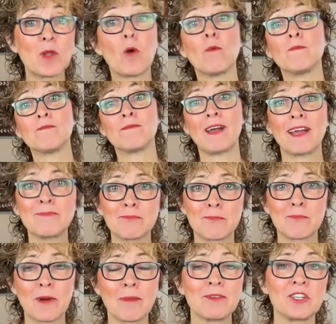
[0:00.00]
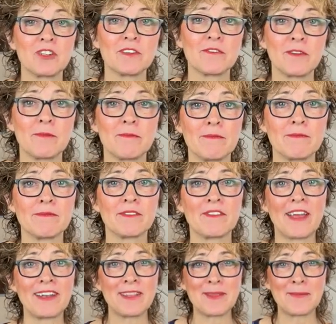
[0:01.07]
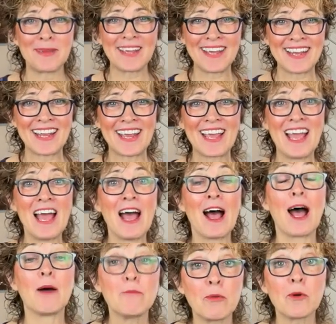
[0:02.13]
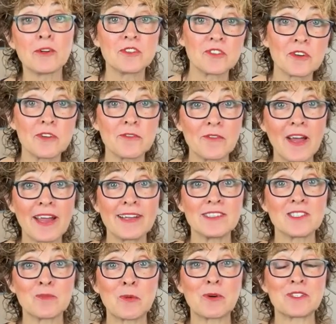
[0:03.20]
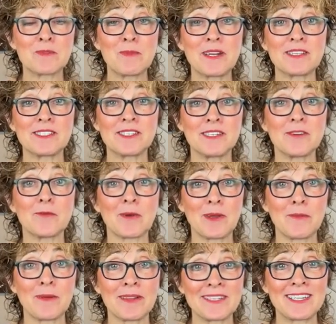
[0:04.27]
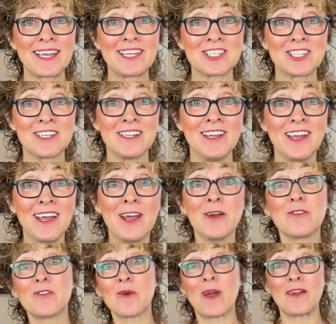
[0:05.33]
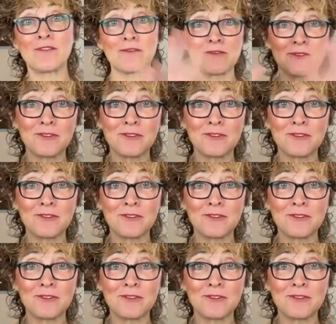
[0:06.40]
I probably should have said in the beginning, I'm board certified in sports medicine and rehabilitation, so I've